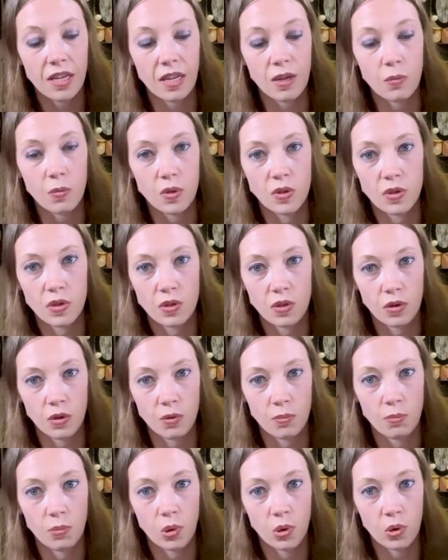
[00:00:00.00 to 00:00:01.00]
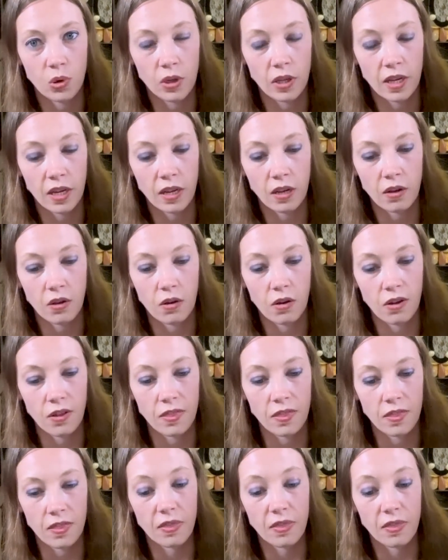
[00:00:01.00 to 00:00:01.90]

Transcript: it would start pulling on